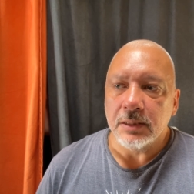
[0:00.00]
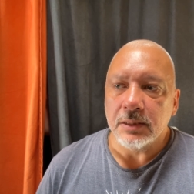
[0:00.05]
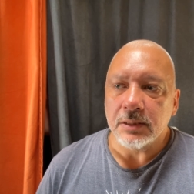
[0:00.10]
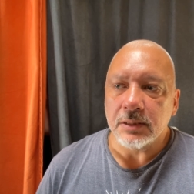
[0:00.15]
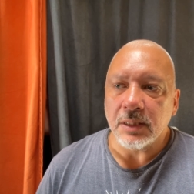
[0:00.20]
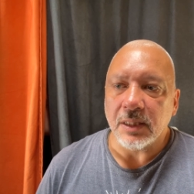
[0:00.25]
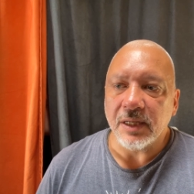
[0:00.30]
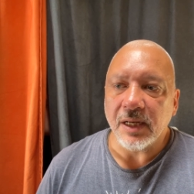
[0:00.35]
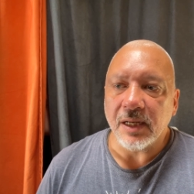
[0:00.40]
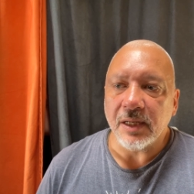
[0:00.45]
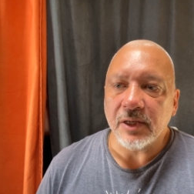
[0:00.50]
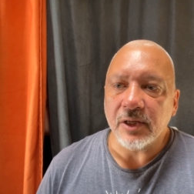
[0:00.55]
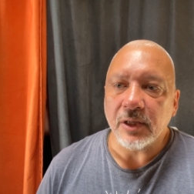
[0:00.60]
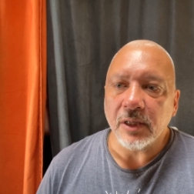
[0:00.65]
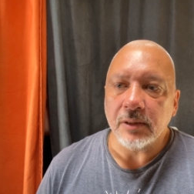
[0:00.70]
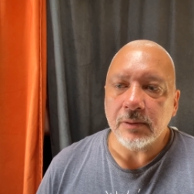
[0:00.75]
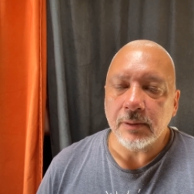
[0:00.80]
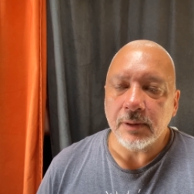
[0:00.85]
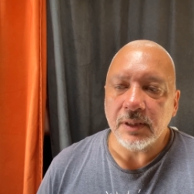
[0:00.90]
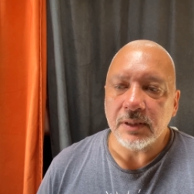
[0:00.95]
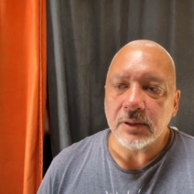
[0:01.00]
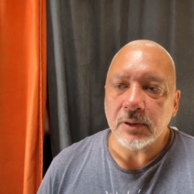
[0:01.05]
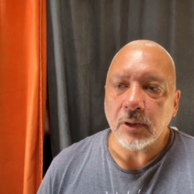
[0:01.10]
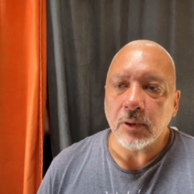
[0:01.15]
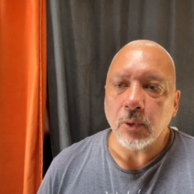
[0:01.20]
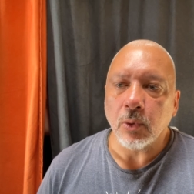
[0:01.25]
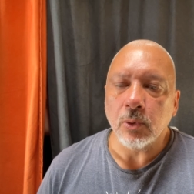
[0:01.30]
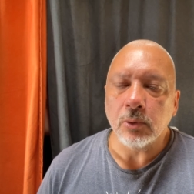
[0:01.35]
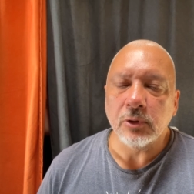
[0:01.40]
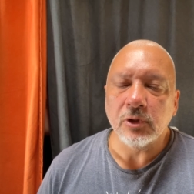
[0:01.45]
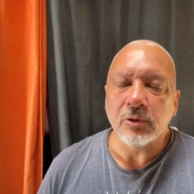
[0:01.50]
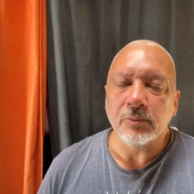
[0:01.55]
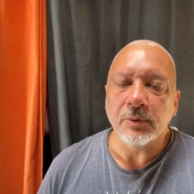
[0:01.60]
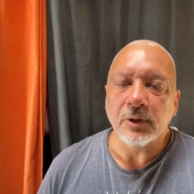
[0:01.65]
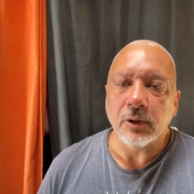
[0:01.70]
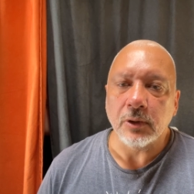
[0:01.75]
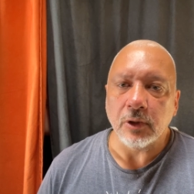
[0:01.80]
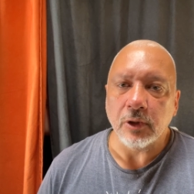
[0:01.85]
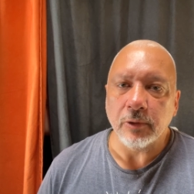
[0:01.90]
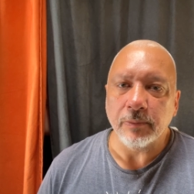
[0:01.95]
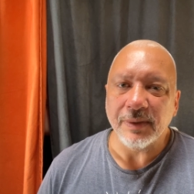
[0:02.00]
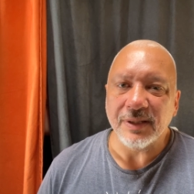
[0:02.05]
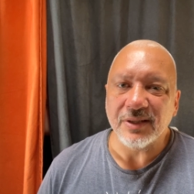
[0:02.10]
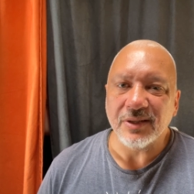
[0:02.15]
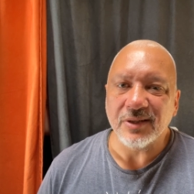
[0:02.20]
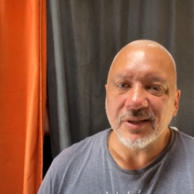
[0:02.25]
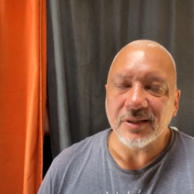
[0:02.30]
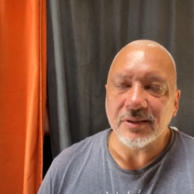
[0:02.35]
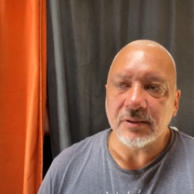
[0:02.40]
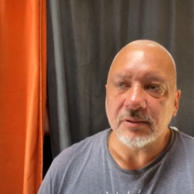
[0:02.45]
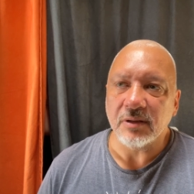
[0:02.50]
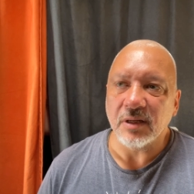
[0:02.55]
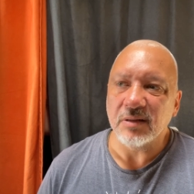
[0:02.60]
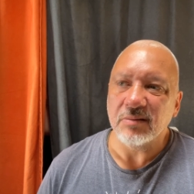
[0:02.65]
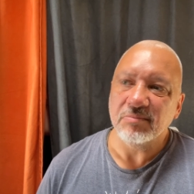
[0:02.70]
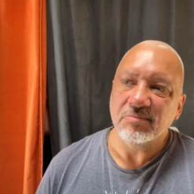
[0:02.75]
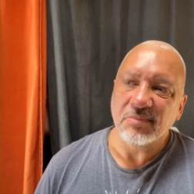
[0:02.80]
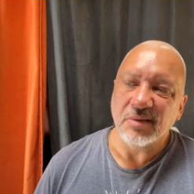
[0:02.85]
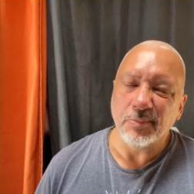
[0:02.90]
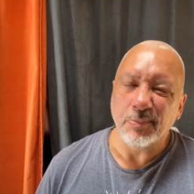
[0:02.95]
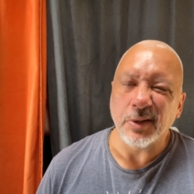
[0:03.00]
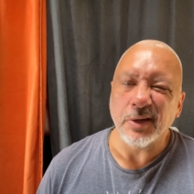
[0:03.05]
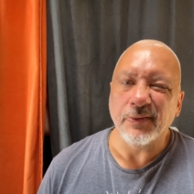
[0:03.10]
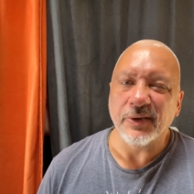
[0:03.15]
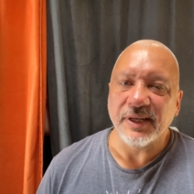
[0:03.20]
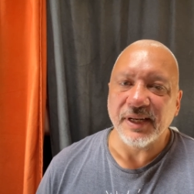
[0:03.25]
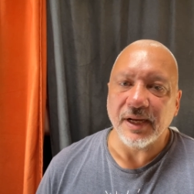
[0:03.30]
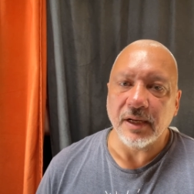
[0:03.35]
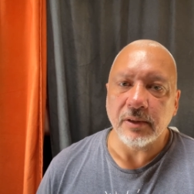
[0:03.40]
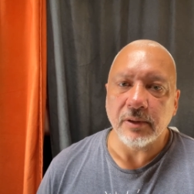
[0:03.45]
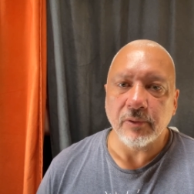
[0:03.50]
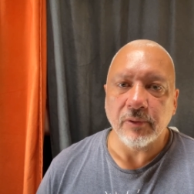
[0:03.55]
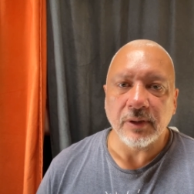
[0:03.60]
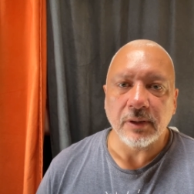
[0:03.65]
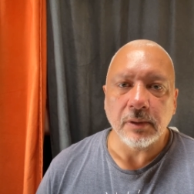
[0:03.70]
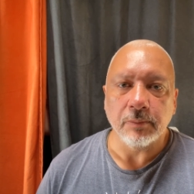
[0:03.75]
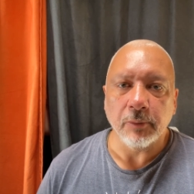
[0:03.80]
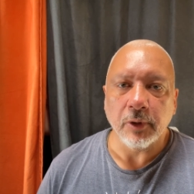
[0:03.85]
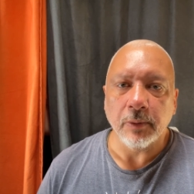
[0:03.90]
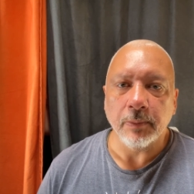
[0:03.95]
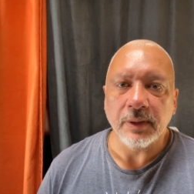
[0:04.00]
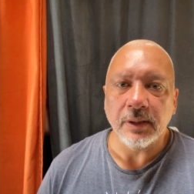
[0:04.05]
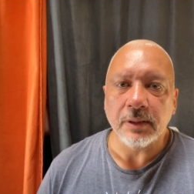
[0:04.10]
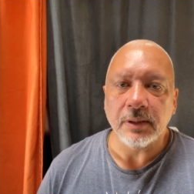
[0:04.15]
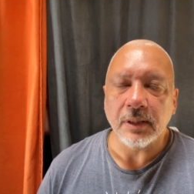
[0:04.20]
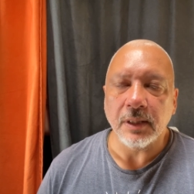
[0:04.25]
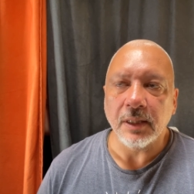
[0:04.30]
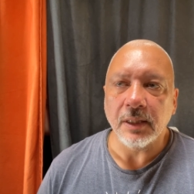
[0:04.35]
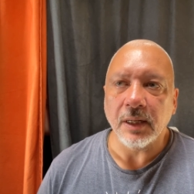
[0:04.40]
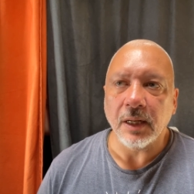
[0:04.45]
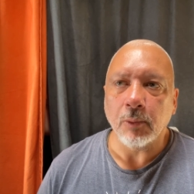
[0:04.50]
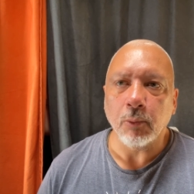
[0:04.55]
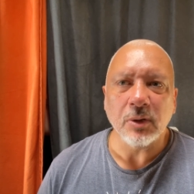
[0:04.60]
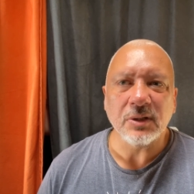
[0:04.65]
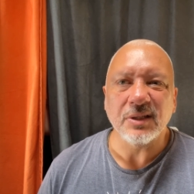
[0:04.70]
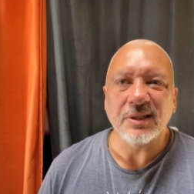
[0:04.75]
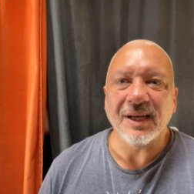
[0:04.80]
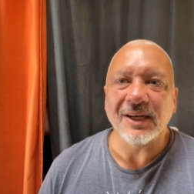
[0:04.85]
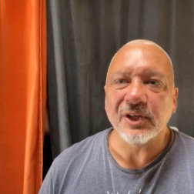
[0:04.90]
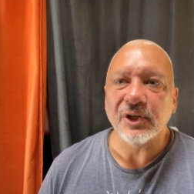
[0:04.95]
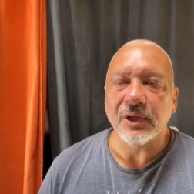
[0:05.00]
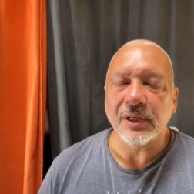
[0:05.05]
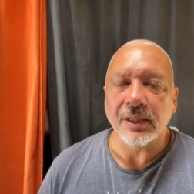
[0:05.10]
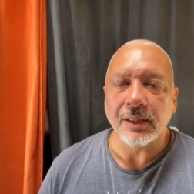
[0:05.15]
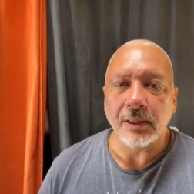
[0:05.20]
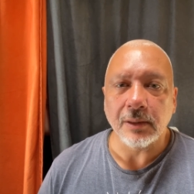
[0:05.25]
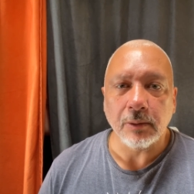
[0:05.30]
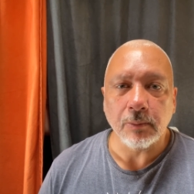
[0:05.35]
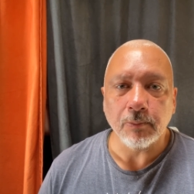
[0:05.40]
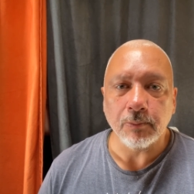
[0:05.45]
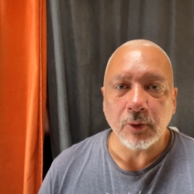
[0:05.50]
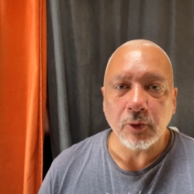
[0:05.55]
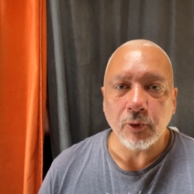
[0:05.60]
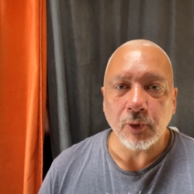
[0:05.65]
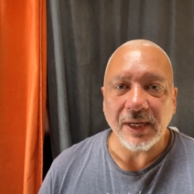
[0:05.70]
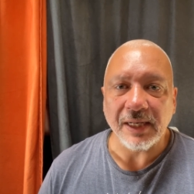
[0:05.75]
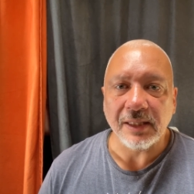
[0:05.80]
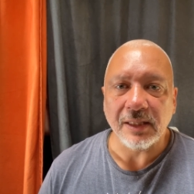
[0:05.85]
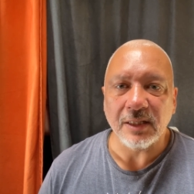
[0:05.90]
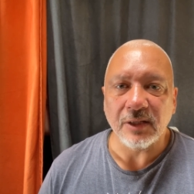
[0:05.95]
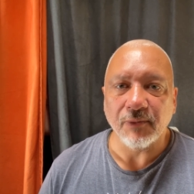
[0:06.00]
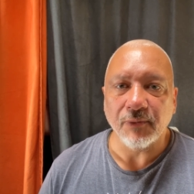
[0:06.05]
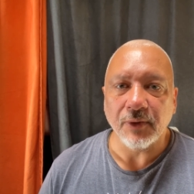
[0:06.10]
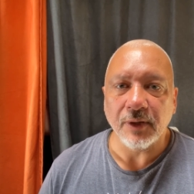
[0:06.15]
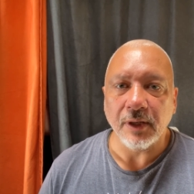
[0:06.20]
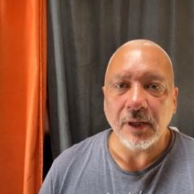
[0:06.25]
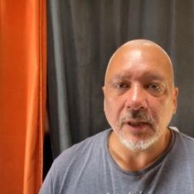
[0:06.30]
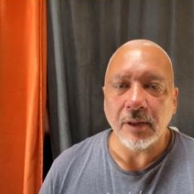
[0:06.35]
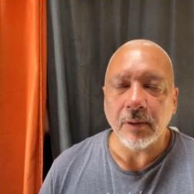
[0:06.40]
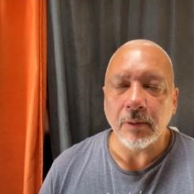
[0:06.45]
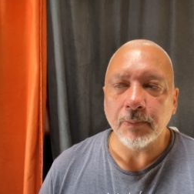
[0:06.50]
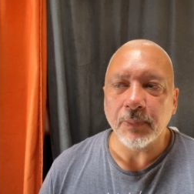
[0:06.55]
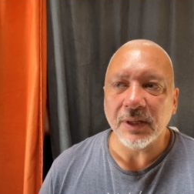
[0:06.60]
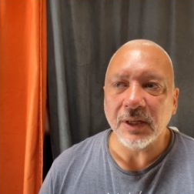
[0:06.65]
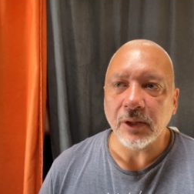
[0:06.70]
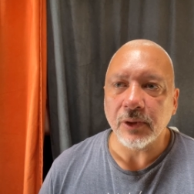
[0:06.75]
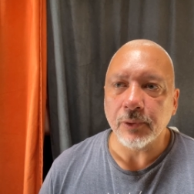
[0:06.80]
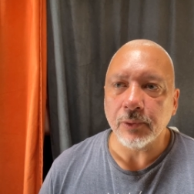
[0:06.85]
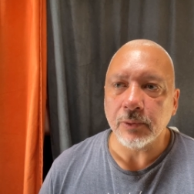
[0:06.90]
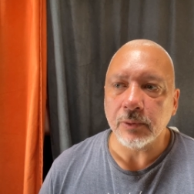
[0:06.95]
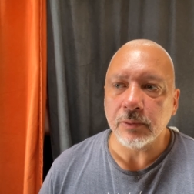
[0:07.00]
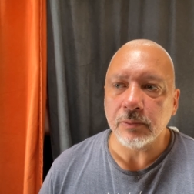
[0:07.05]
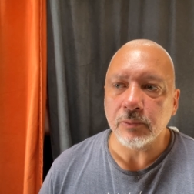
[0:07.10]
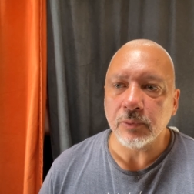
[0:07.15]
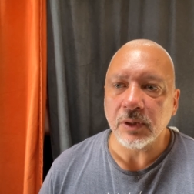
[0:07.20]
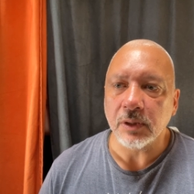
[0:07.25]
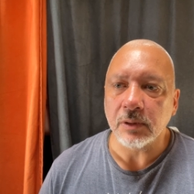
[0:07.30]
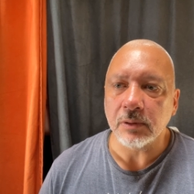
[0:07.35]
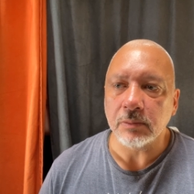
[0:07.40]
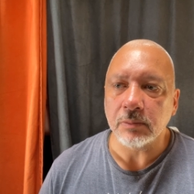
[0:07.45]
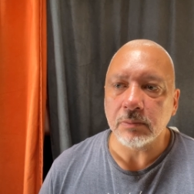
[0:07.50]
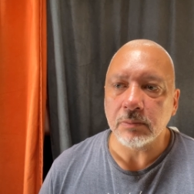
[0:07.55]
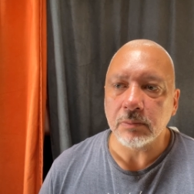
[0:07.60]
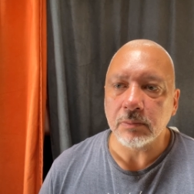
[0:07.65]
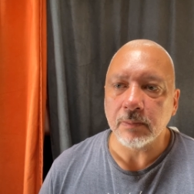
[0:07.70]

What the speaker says: So yeah, you know, it's not all doom and gloom, it's just a bit of a downer at the moment. And I wasn't actually going to create this video, but I thought, well,